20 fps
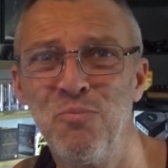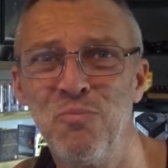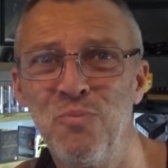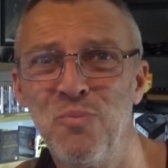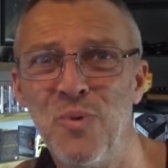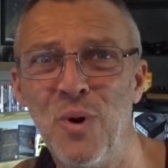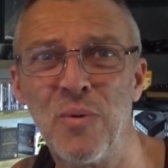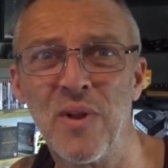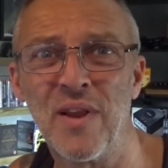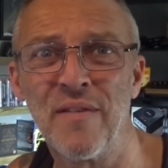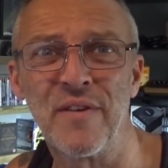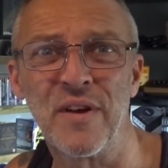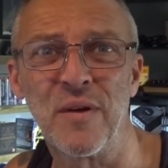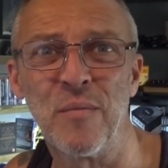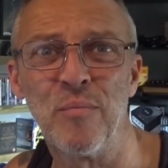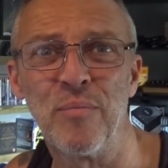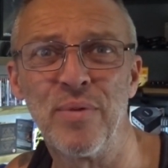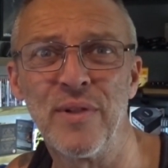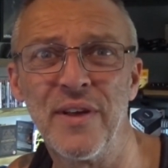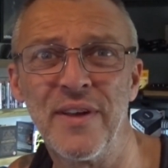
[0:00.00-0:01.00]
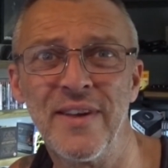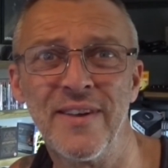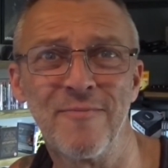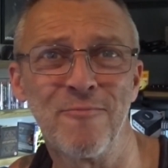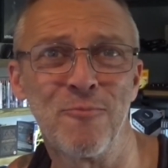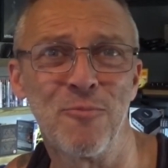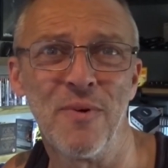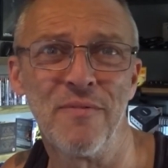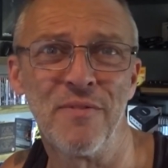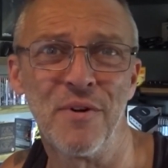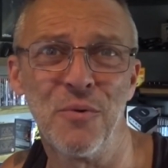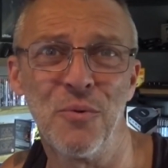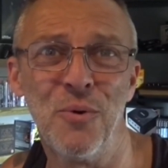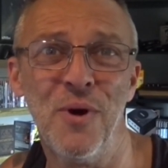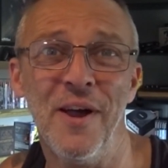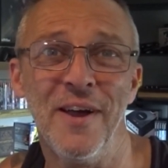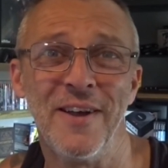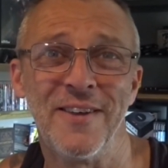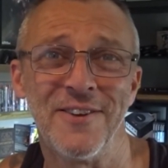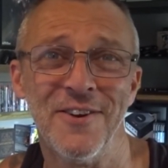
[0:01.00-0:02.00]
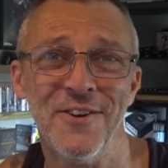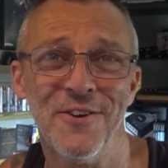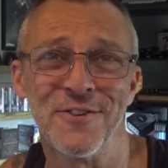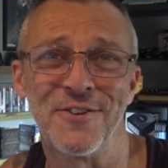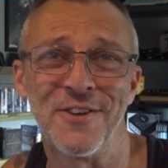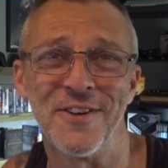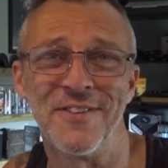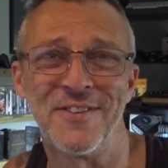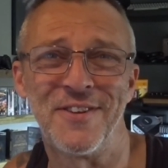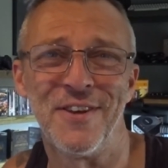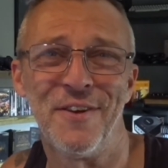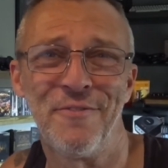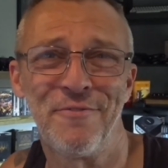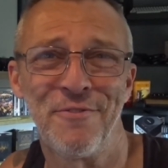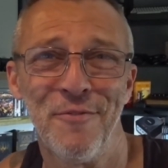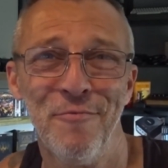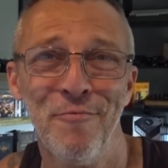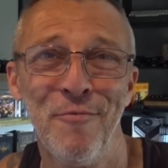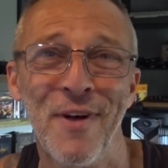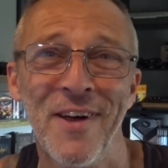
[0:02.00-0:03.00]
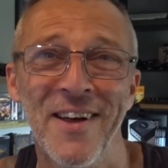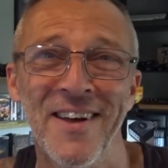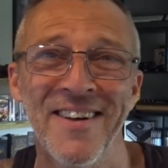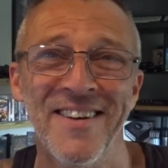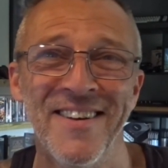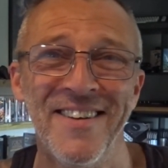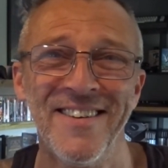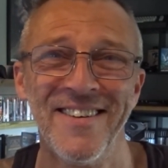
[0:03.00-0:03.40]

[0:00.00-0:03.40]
Well, we'll have it completed. Whether it works or not, a different matter.